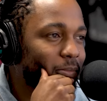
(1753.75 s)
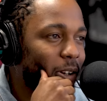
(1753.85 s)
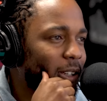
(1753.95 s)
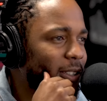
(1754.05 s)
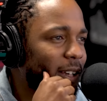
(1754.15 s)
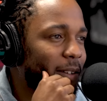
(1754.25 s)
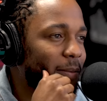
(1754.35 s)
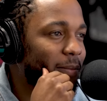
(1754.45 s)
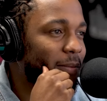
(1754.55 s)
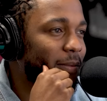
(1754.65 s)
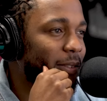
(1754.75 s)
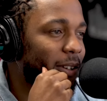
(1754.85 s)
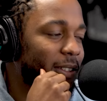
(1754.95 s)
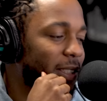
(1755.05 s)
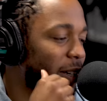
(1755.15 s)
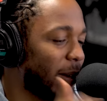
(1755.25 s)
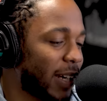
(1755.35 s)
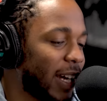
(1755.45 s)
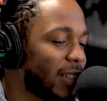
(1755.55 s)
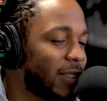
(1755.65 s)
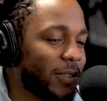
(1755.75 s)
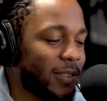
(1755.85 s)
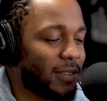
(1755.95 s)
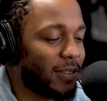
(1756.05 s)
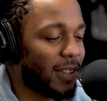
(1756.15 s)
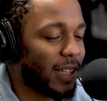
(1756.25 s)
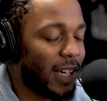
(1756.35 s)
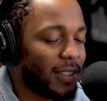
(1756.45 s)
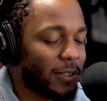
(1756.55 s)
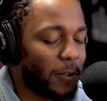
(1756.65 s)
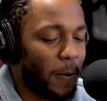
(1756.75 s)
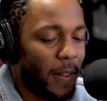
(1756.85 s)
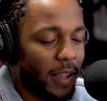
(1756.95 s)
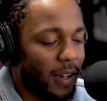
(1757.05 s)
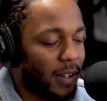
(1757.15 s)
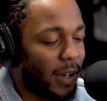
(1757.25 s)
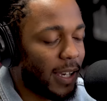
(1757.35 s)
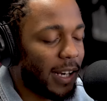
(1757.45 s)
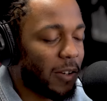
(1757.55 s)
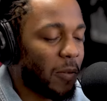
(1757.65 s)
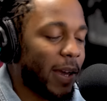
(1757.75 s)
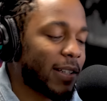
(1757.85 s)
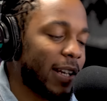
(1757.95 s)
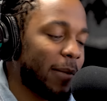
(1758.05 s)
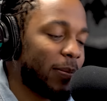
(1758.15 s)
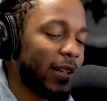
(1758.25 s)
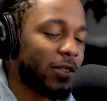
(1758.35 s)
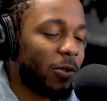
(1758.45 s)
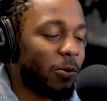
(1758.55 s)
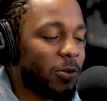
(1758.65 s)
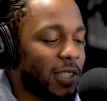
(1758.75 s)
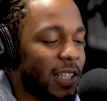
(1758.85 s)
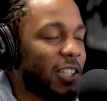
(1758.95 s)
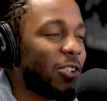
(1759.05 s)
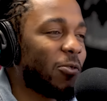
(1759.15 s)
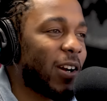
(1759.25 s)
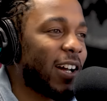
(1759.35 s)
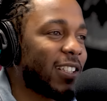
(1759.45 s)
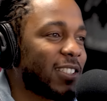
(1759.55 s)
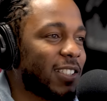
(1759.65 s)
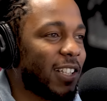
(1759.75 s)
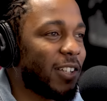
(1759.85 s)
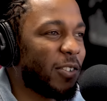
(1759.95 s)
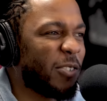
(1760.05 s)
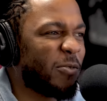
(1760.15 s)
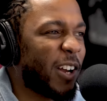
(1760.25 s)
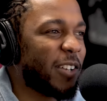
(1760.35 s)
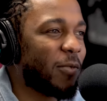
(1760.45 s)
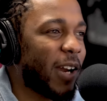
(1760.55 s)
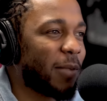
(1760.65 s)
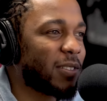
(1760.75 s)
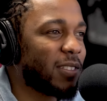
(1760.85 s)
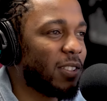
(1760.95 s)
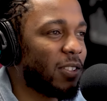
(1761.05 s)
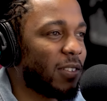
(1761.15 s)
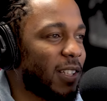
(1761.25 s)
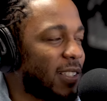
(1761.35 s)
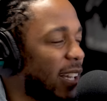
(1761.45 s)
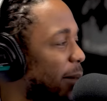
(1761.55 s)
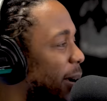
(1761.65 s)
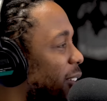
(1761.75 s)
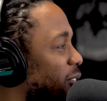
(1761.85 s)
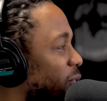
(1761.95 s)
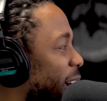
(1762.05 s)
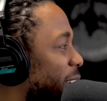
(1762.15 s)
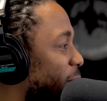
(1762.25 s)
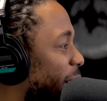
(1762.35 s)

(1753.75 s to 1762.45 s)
All the time. All the time. I got to. I got to. I got to go back to that place when we was in the garage and writing raps, you know, in Top House writing